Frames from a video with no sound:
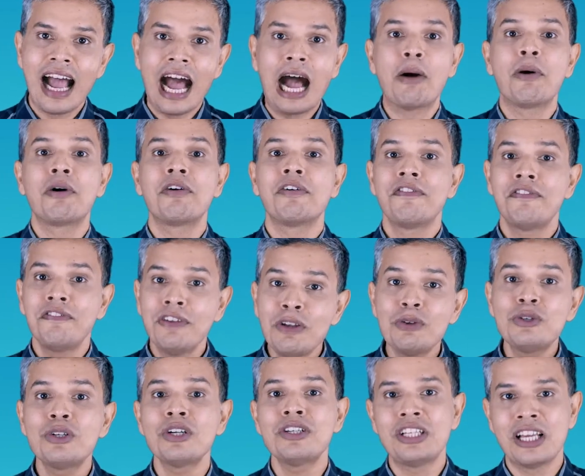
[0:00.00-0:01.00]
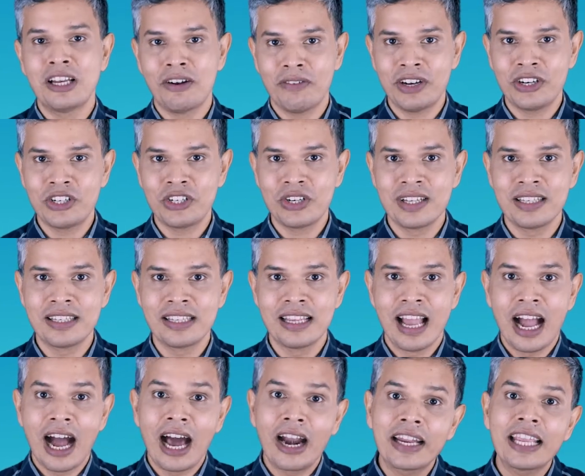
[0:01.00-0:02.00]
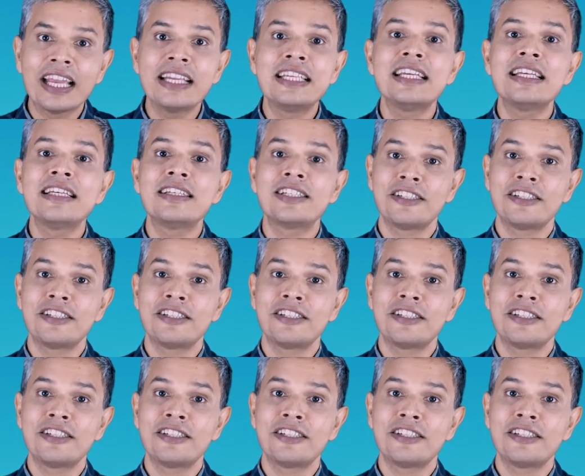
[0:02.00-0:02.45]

our future generations are getting